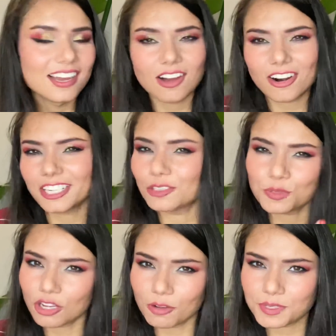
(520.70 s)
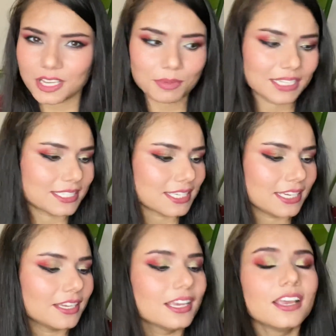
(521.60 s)
or it absorbs them, I'd
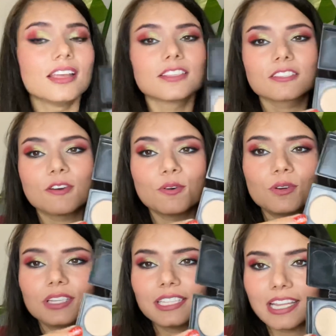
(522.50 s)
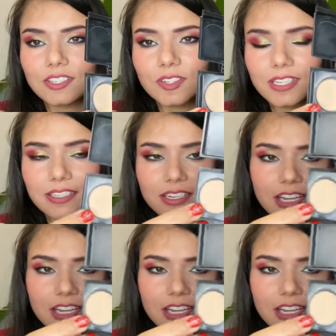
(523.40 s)
say. So that's the reason